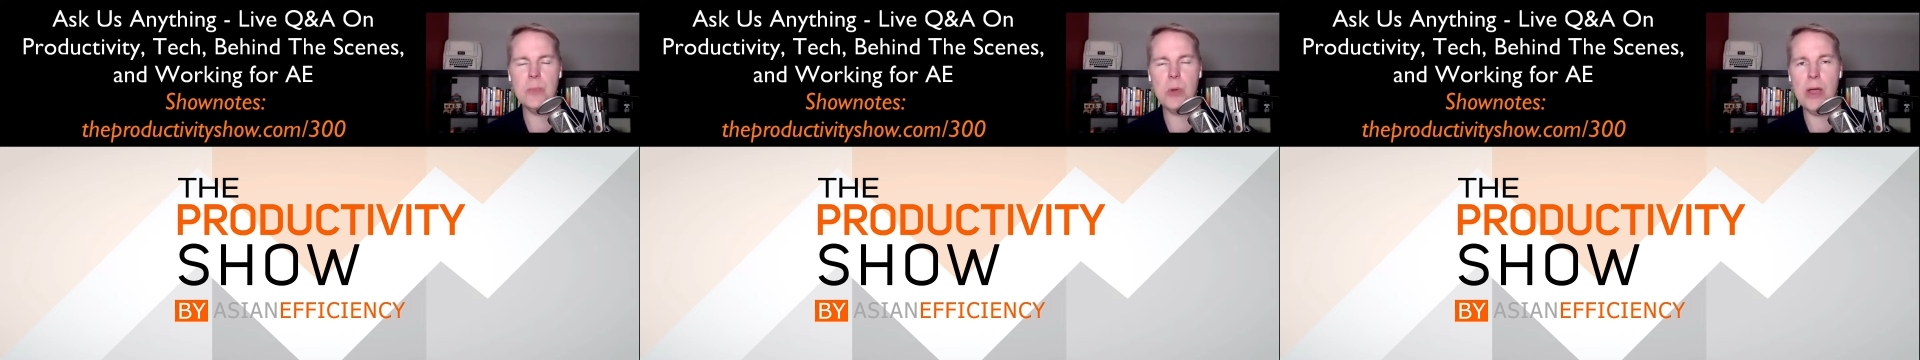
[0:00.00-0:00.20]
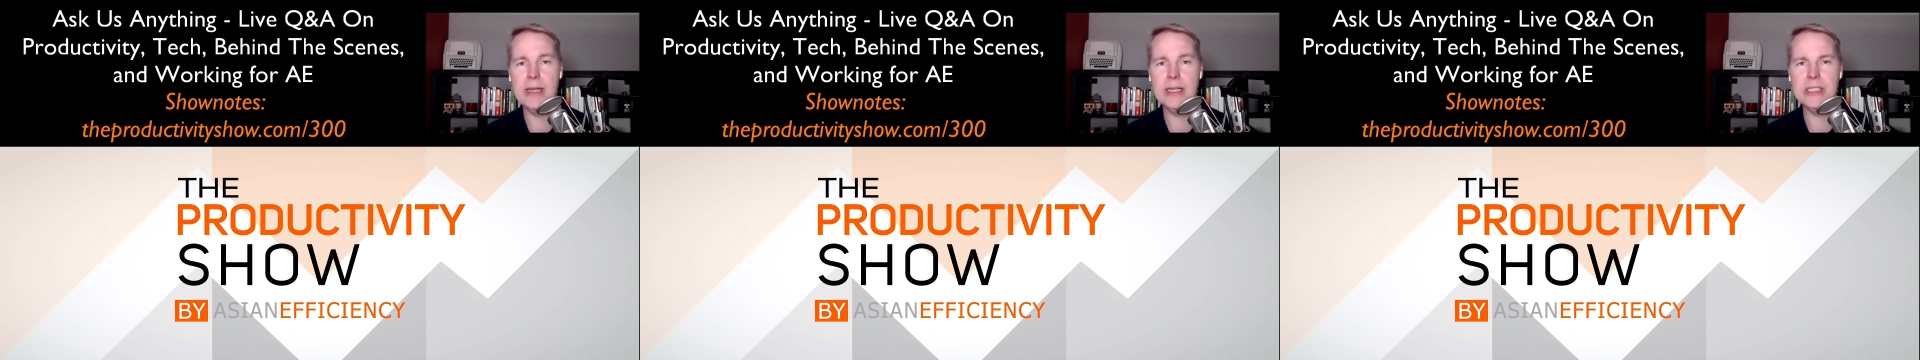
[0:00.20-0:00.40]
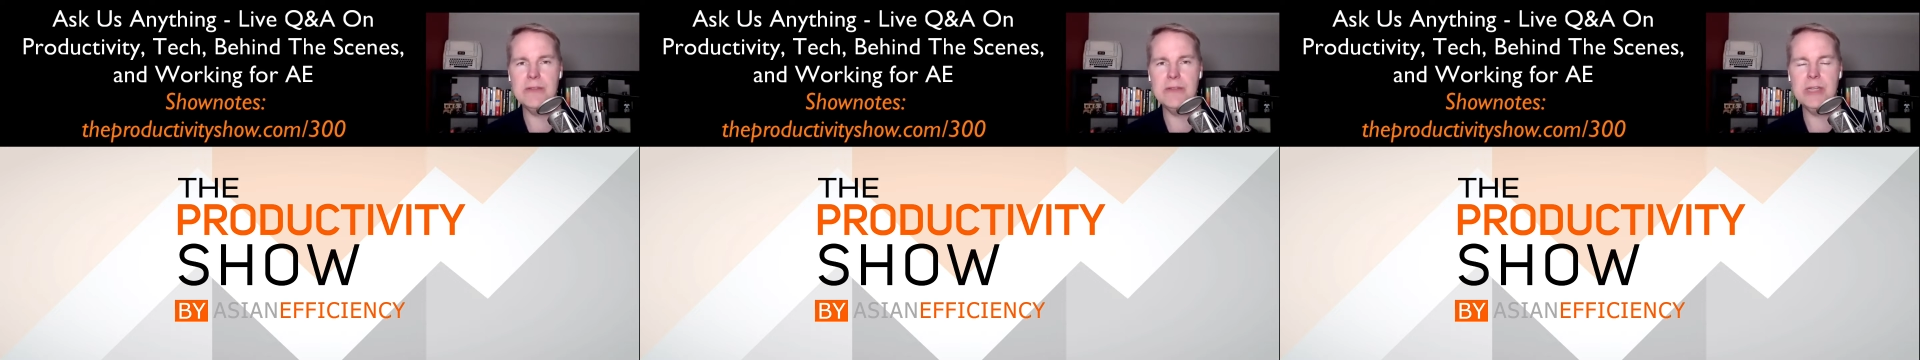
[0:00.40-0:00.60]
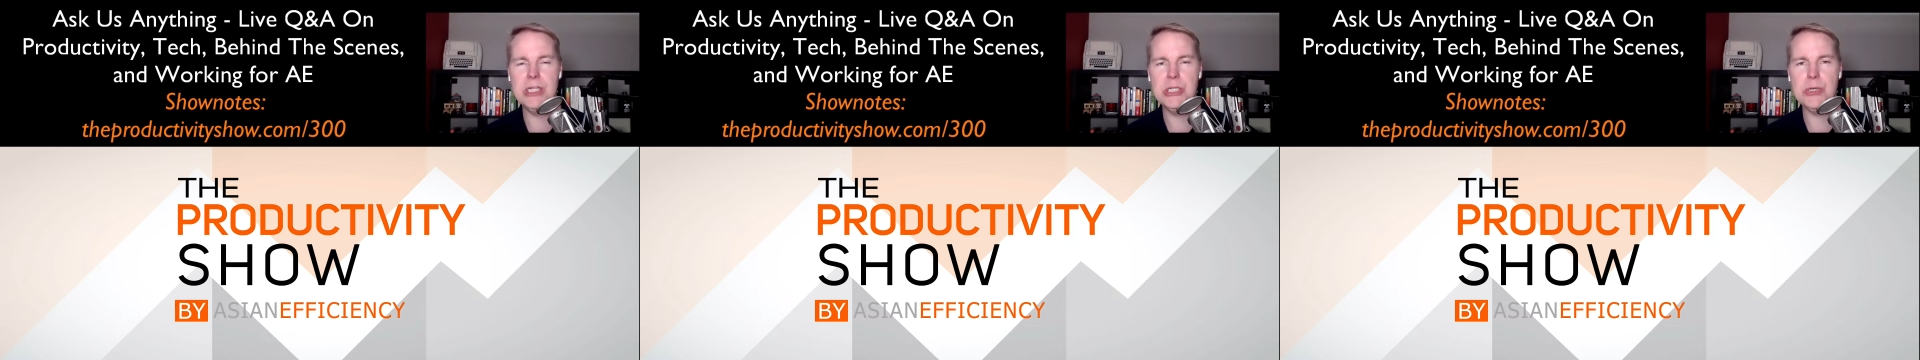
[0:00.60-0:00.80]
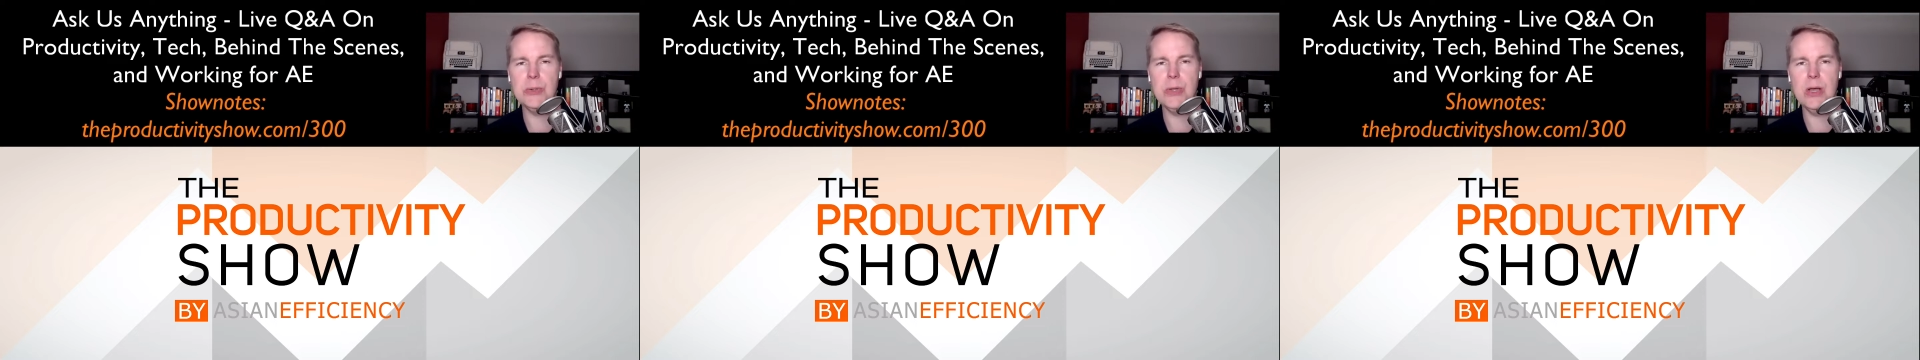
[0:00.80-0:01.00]

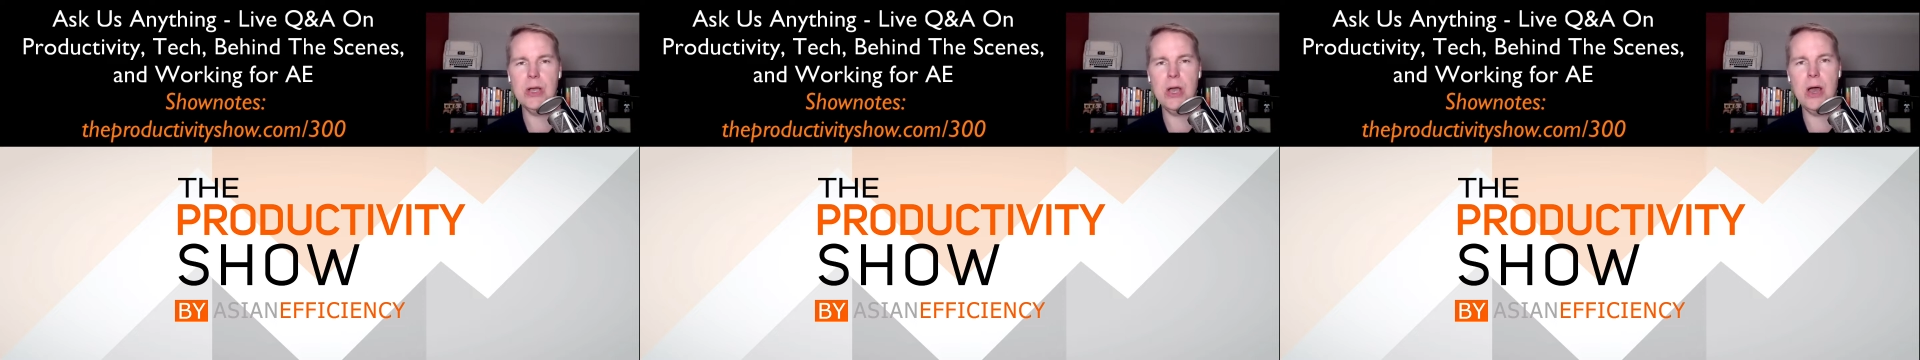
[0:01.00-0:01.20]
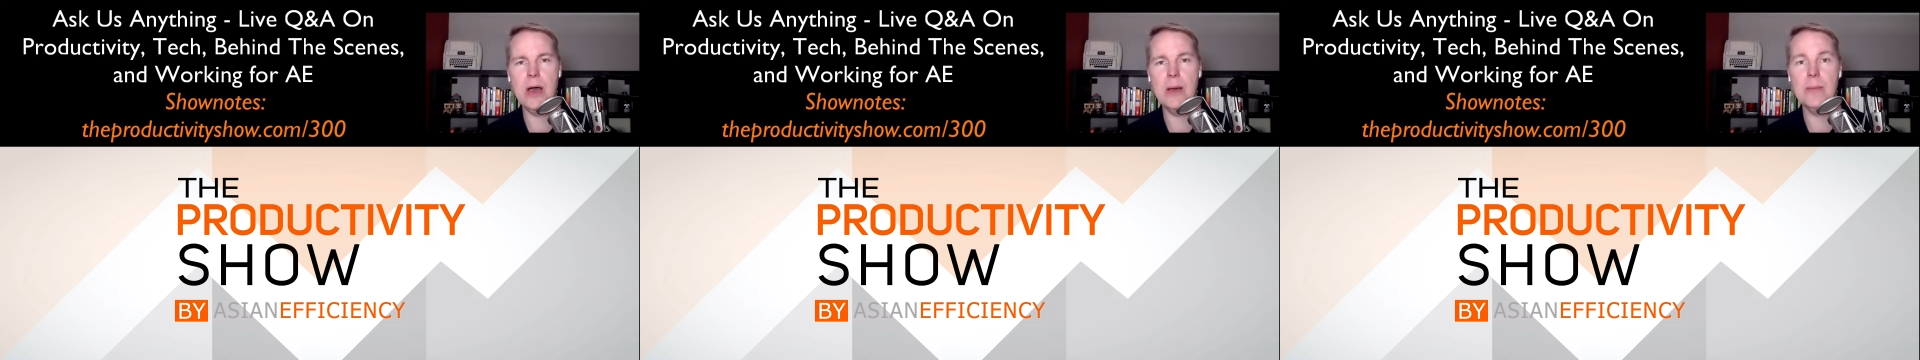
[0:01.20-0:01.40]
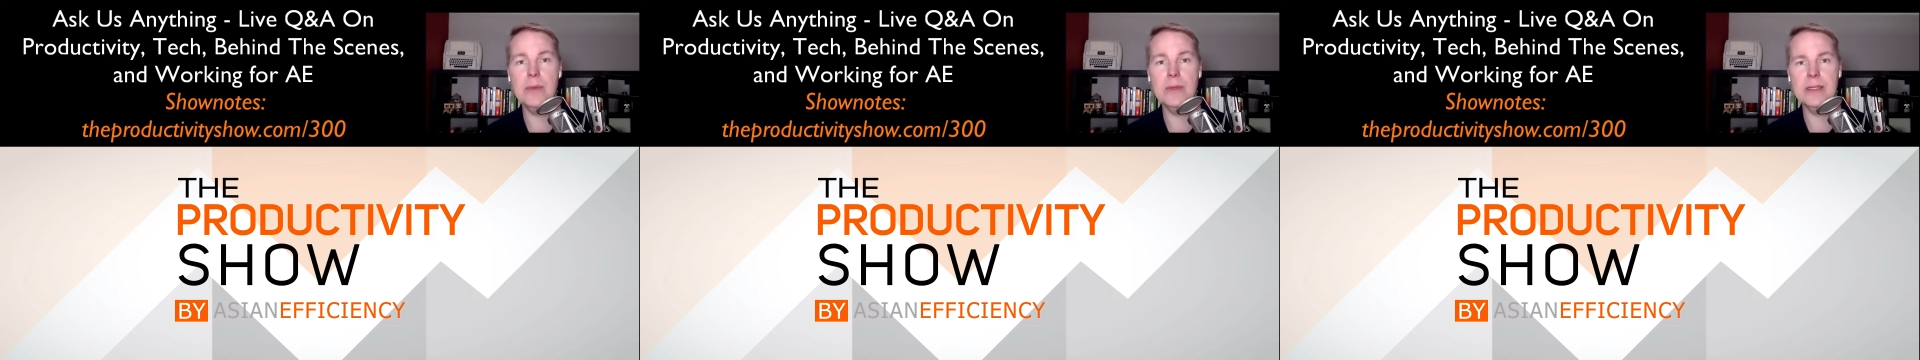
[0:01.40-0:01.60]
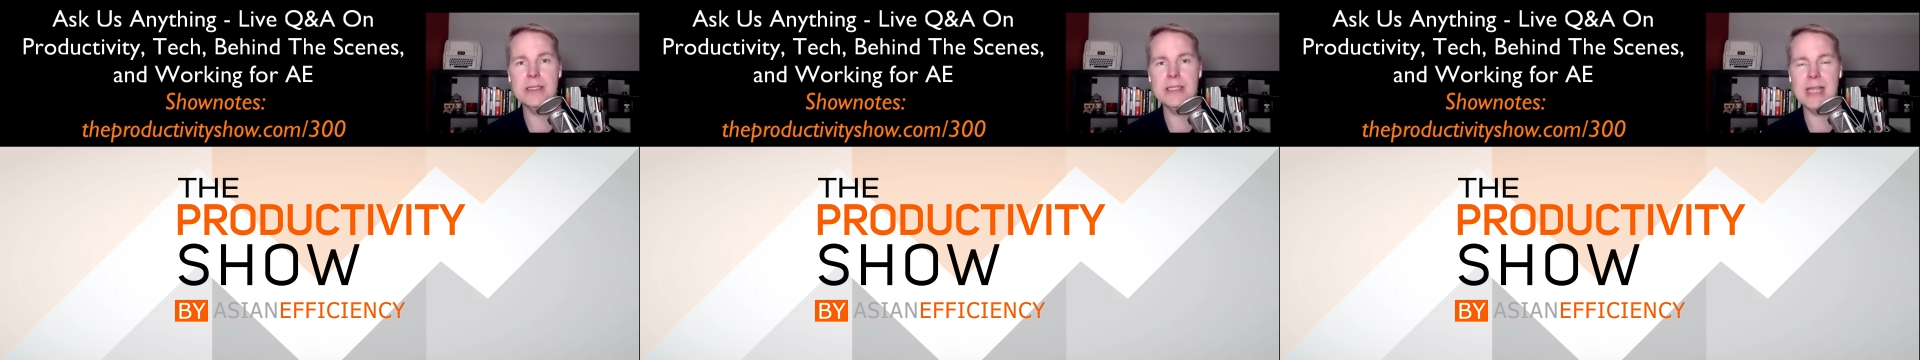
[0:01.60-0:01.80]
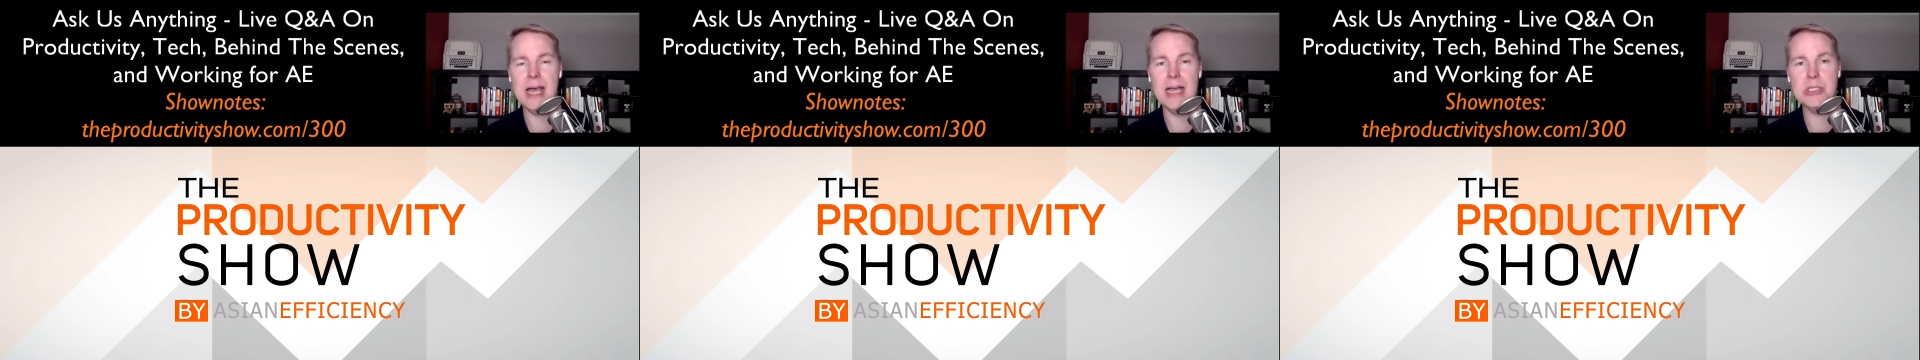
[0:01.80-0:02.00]

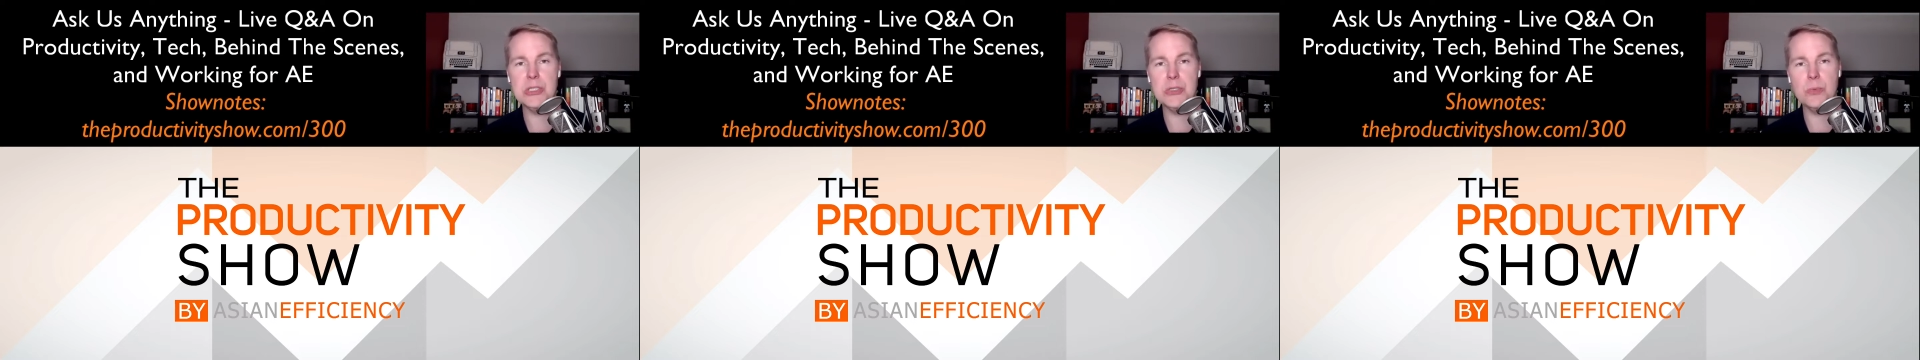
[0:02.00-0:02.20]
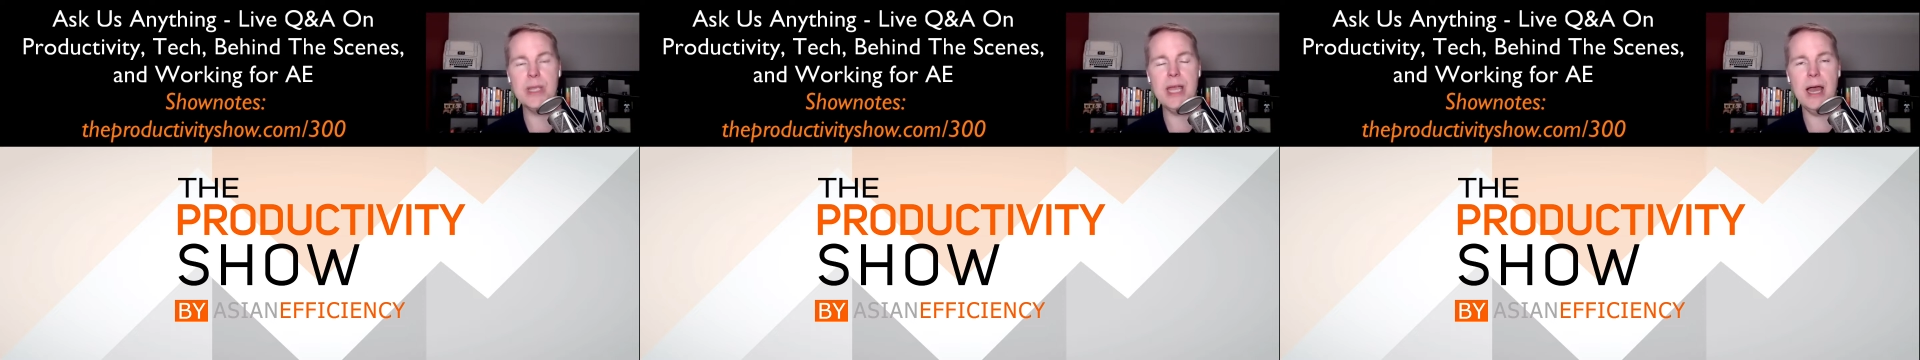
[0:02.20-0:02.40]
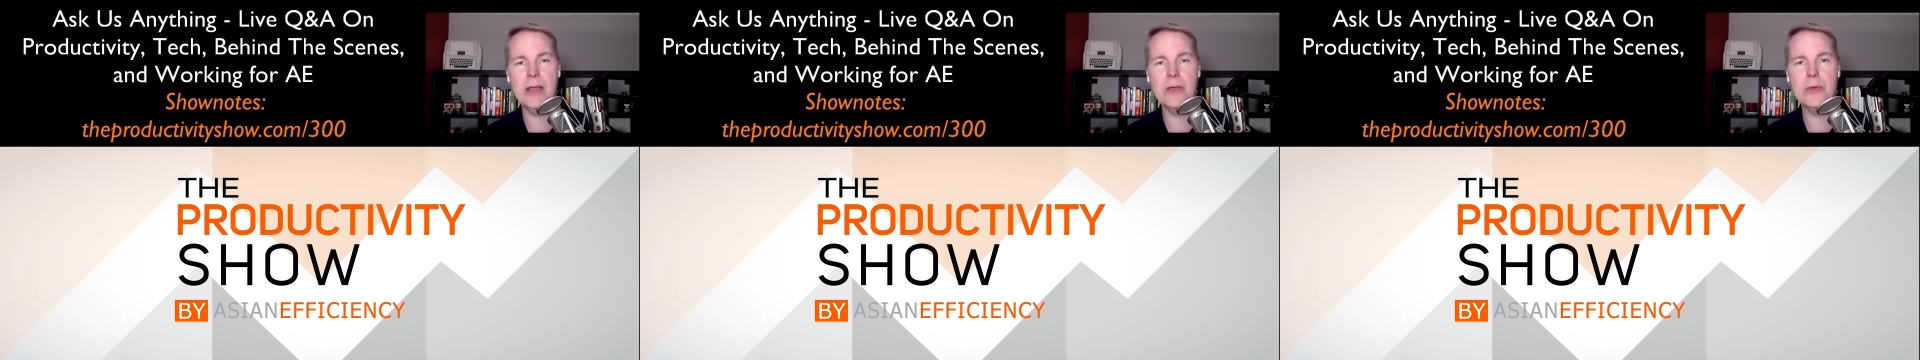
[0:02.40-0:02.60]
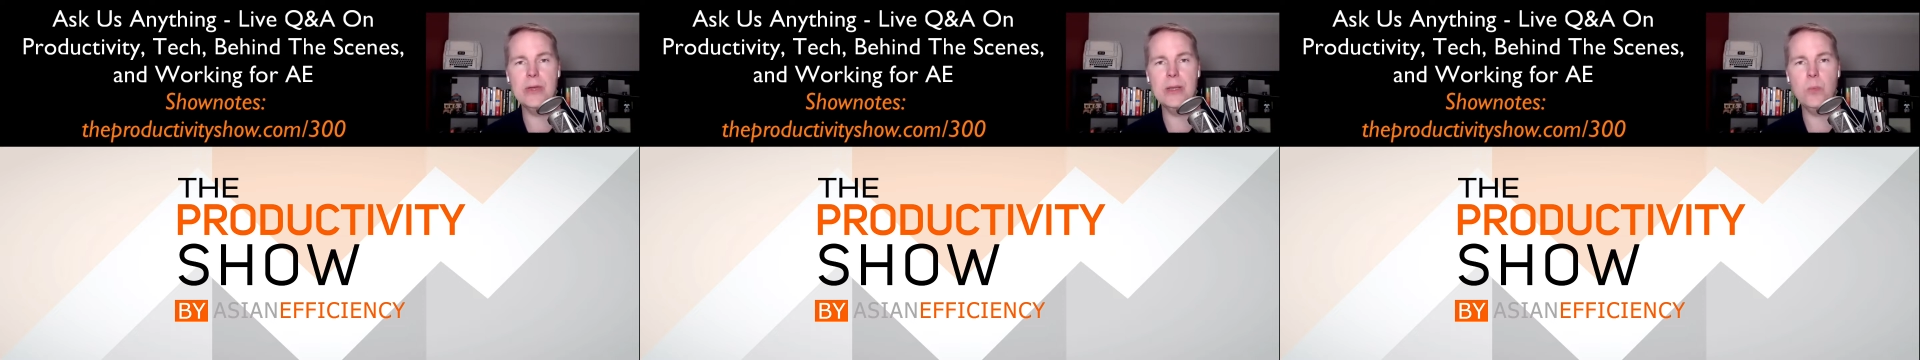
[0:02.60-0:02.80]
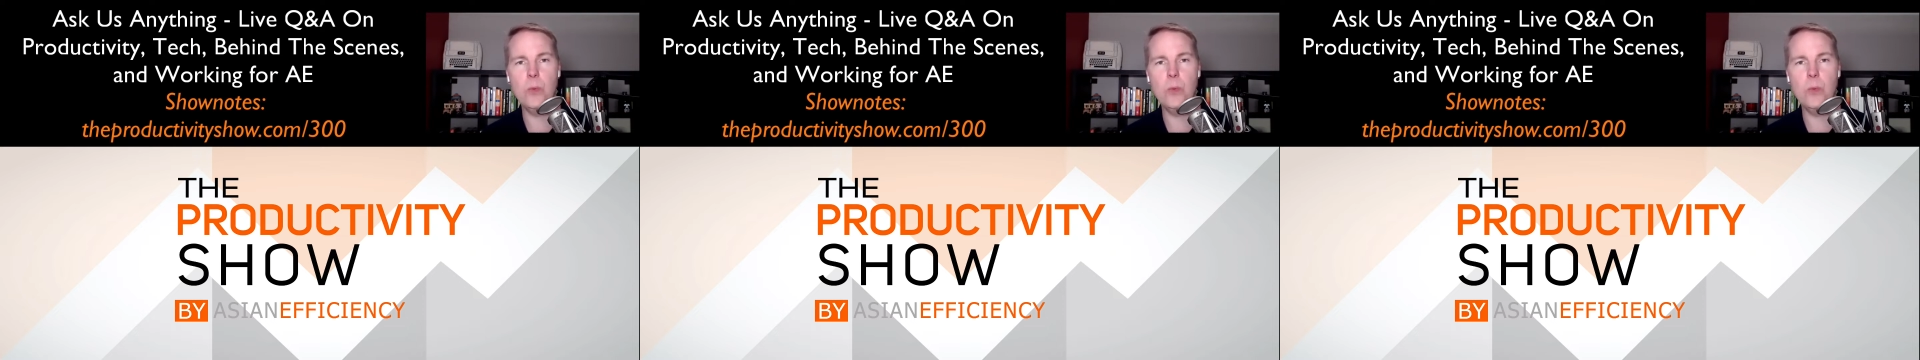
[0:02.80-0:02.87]
productivityshow.com/300,